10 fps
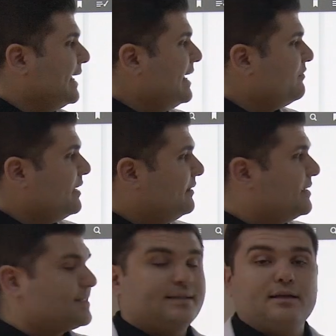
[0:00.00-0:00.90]
If it
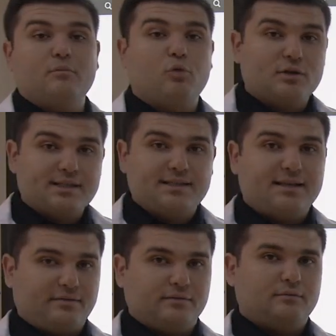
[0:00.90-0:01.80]
is
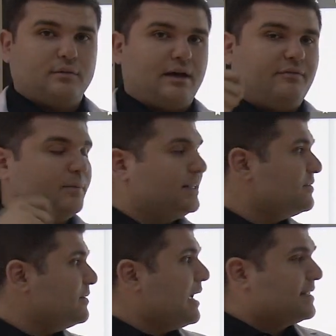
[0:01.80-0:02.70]
positive,
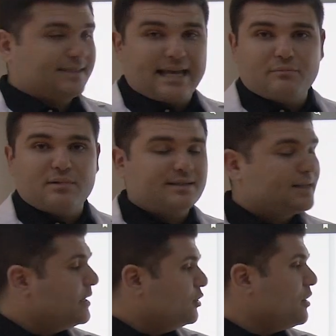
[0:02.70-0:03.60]
affirmative statements,
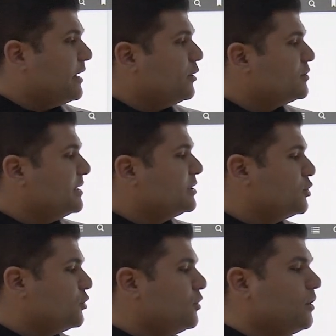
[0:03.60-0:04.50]
you are using
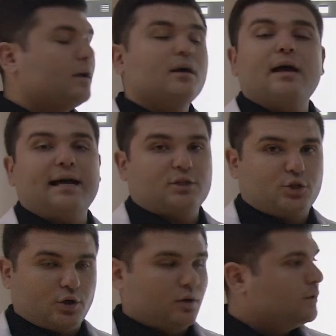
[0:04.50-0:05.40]
to and
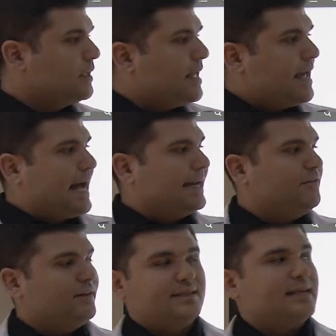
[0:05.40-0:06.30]
so. And
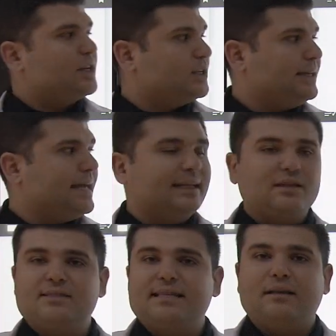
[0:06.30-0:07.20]
if it is actually
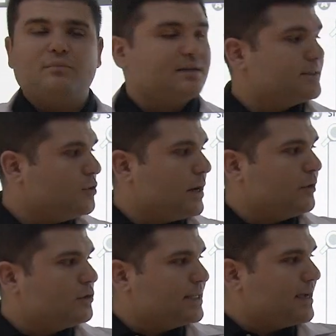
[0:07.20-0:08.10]
negative statements, you are
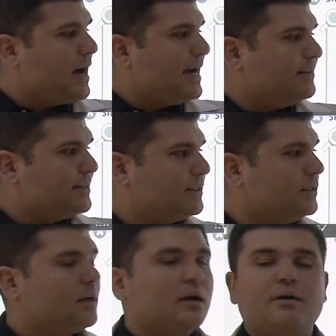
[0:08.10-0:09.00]
using either,
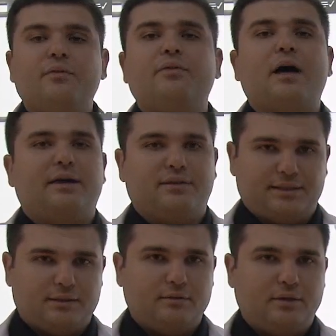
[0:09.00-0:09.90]
neither.
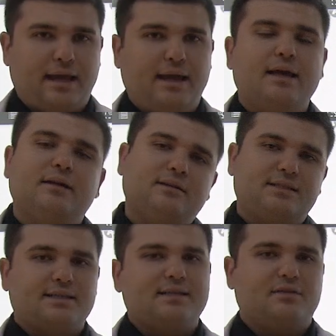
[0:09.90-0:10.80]
Okay,
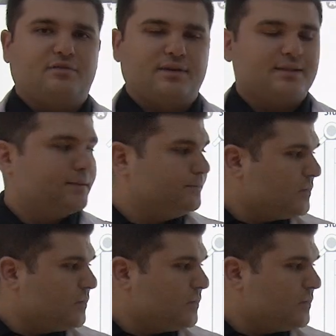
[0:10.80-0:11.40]
this is a difference.